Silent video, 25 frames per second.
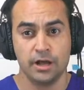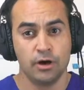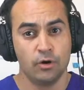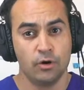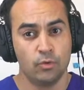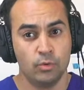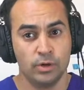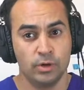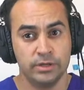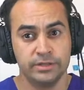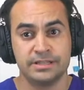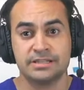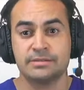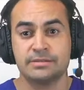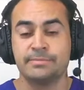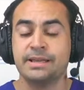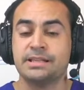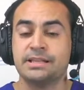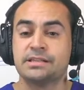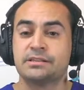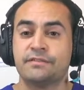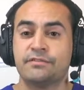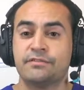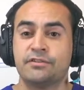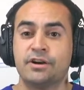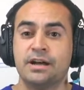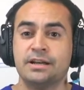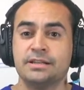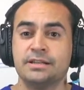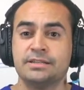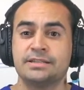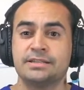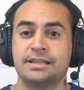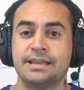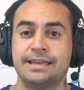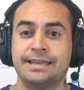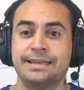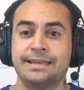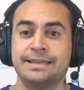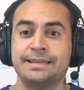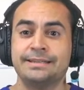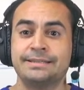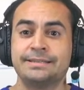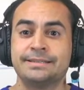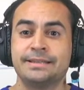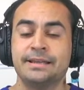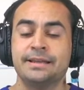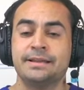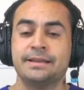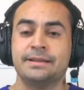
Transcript: What this means for us is